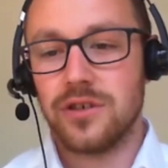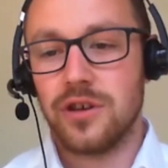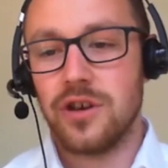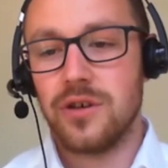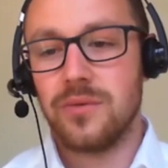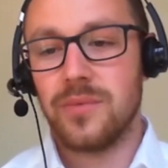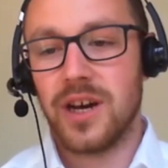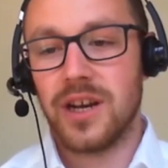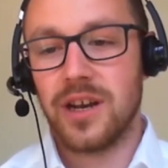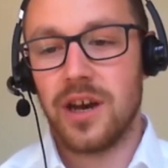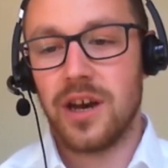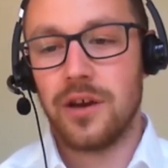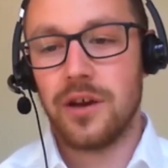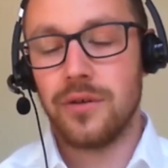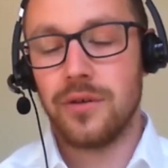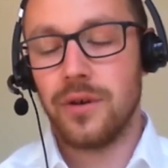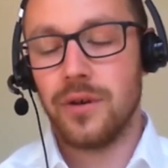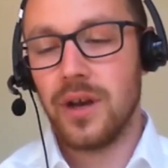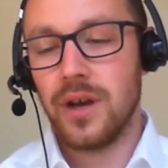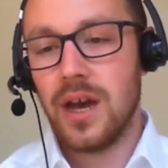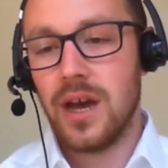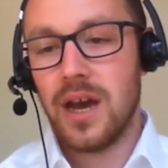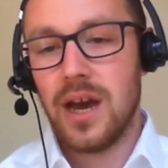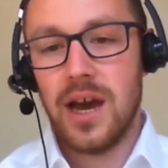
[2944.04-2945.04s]
Zoom. I know
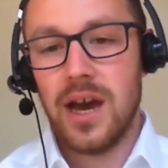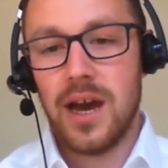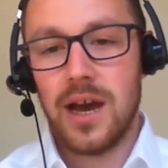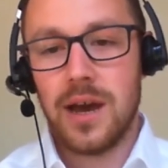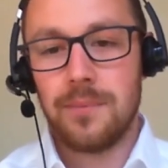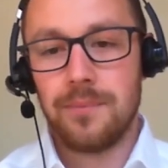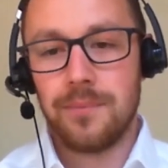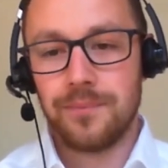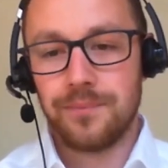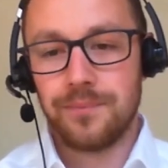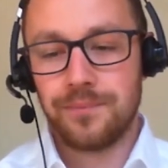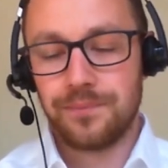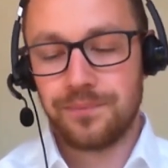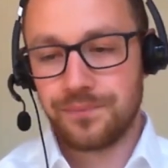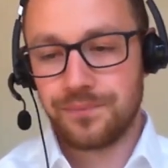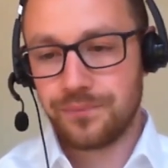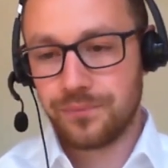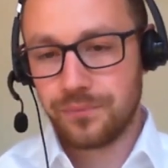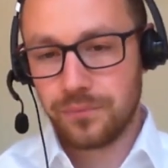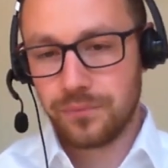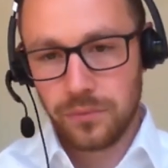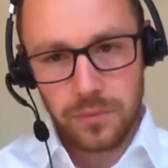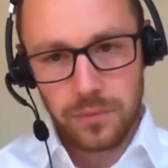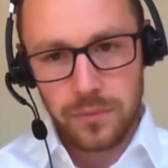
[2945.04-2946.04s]
I've
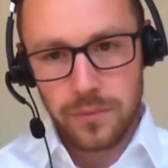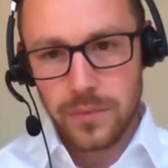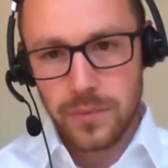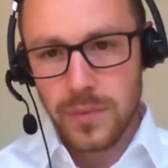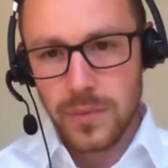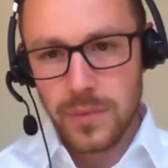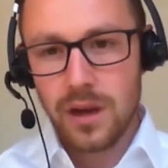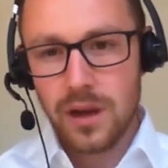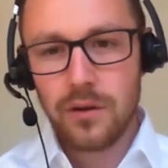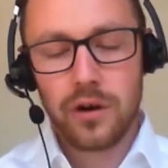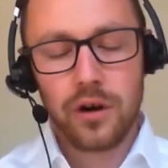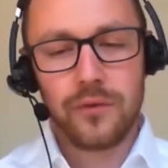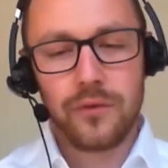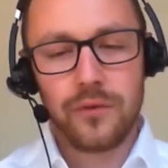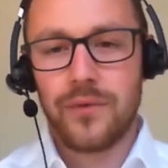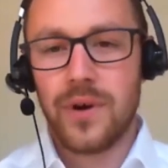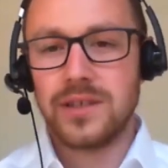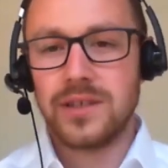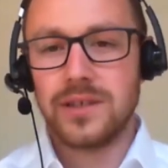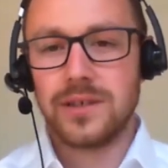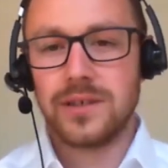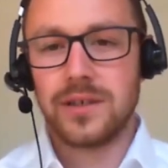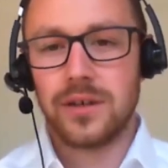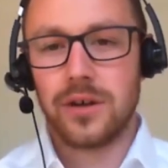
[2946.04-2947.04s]
got
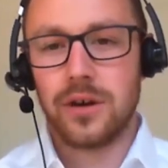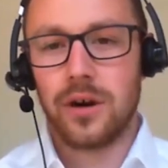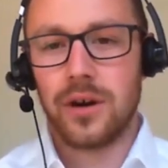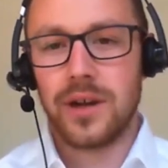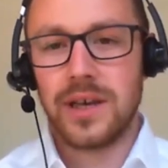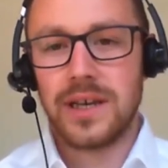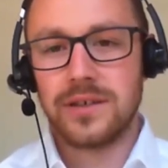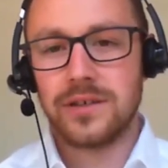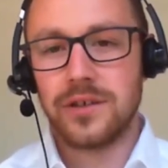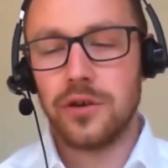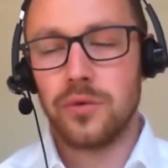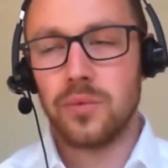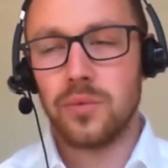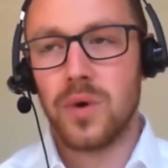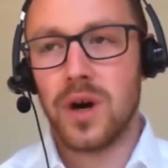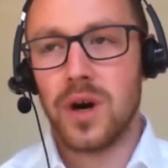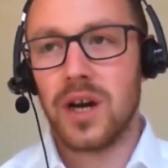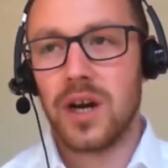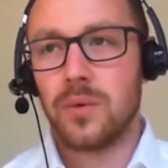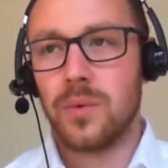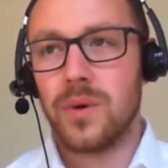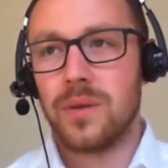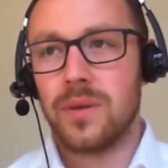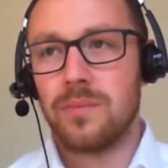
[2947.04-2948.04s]
friends and colleagues who
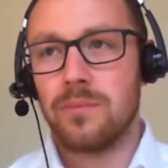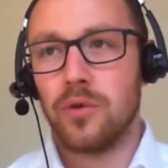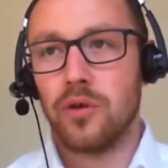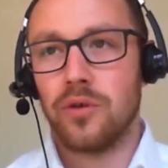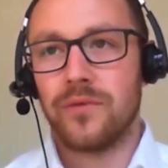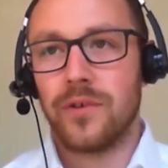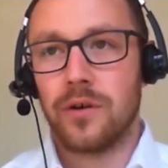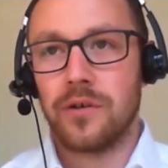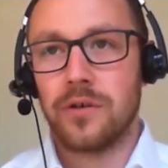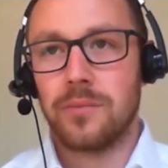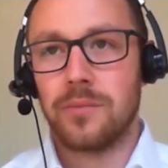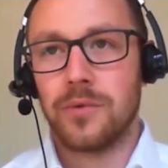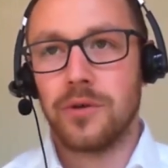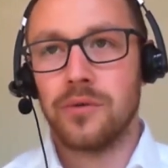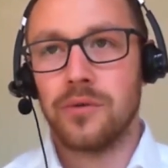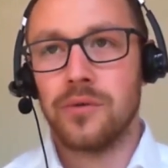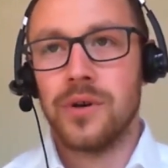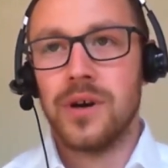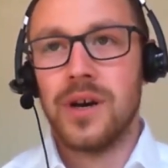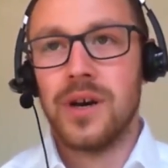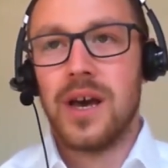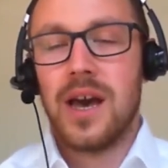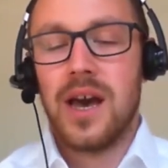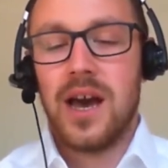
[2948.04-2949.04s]
work with more
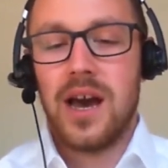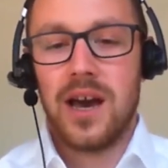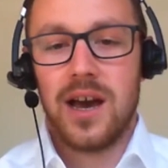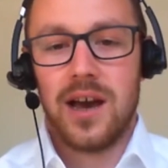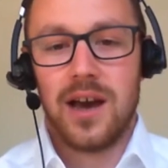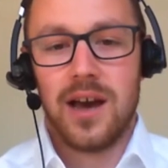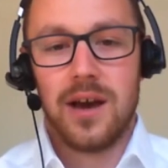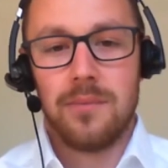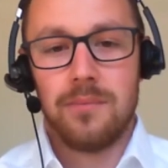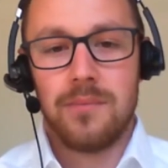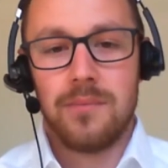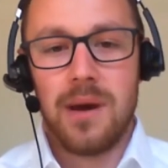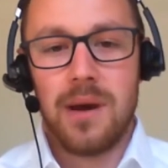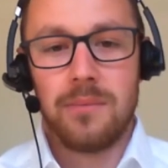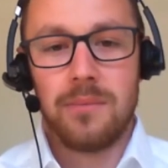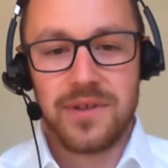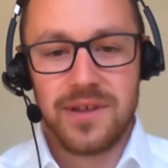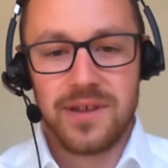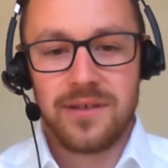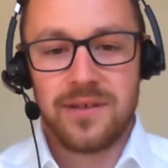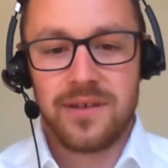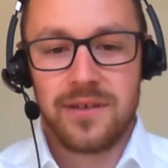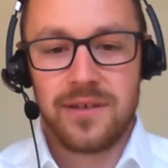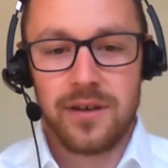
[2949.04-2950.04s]
vulnerable
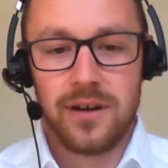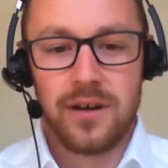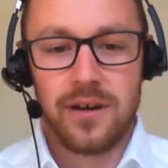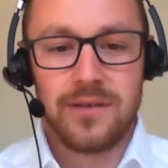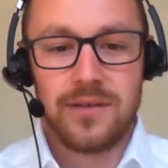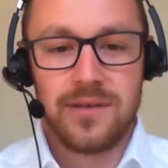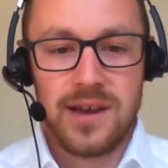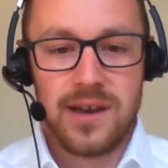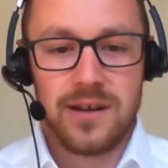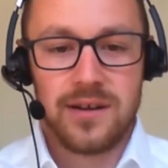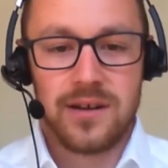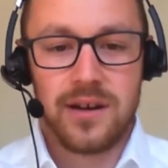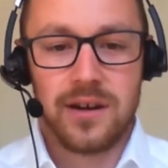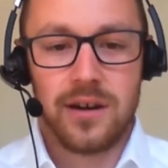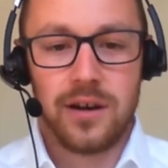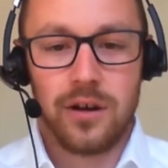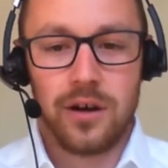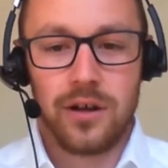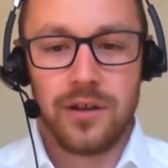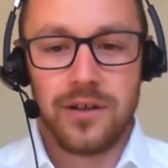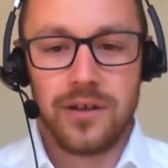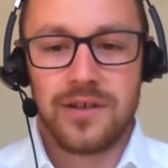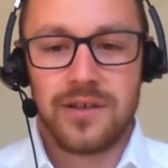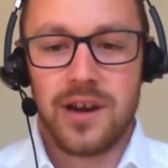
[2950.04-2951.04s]
members in society, and a
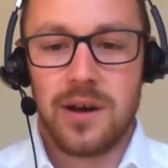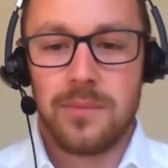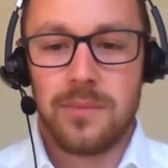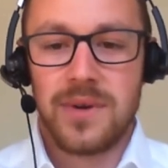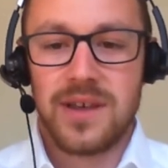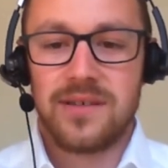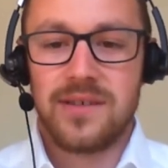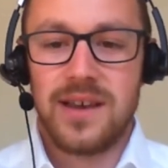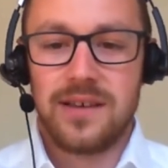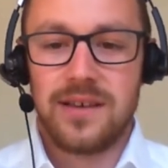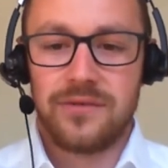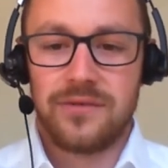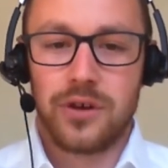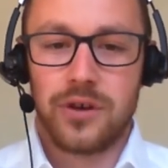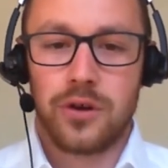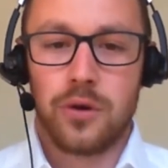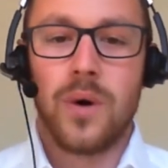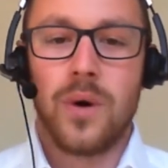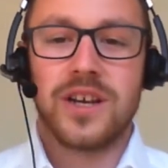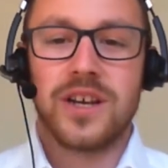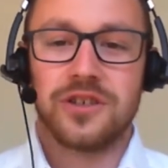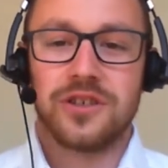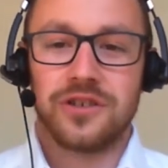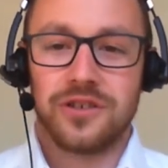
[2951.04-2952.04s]
lot of the time it's the
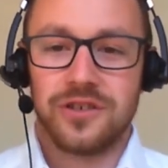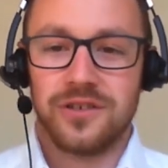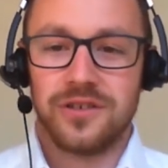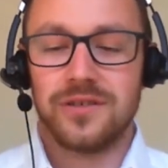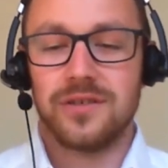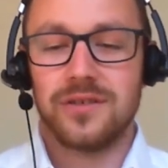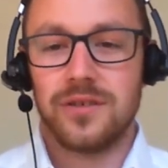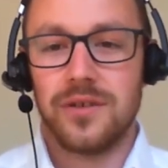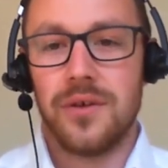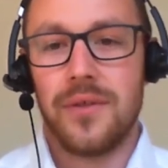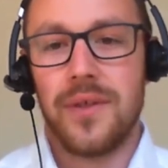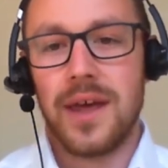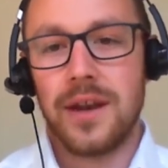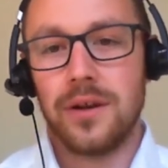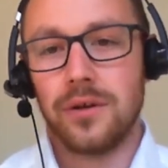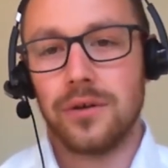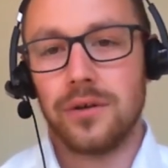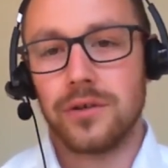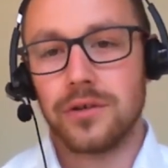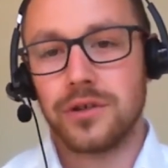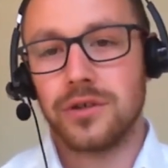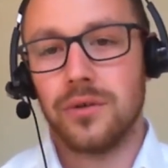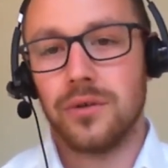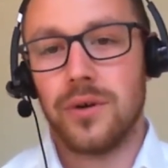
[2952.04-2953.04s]
questions that they're
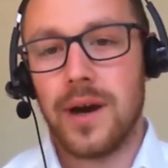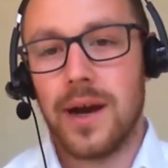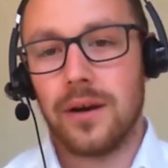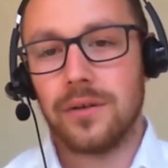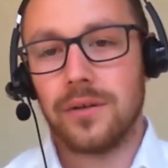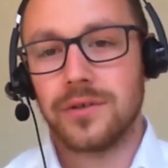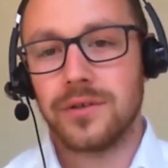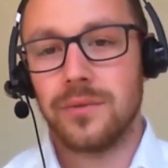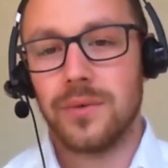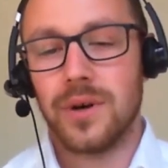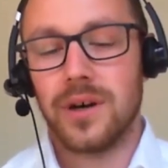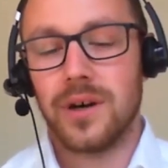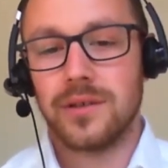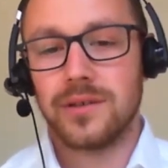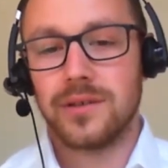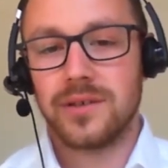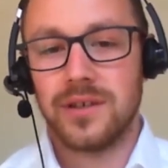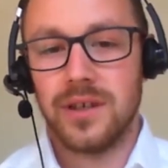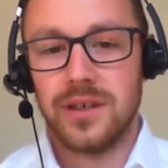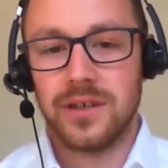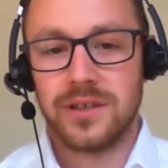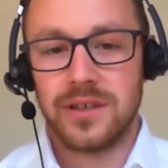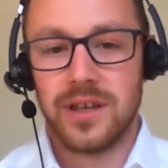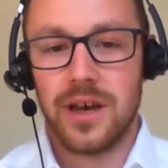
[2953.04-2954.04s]
not sure how to answer.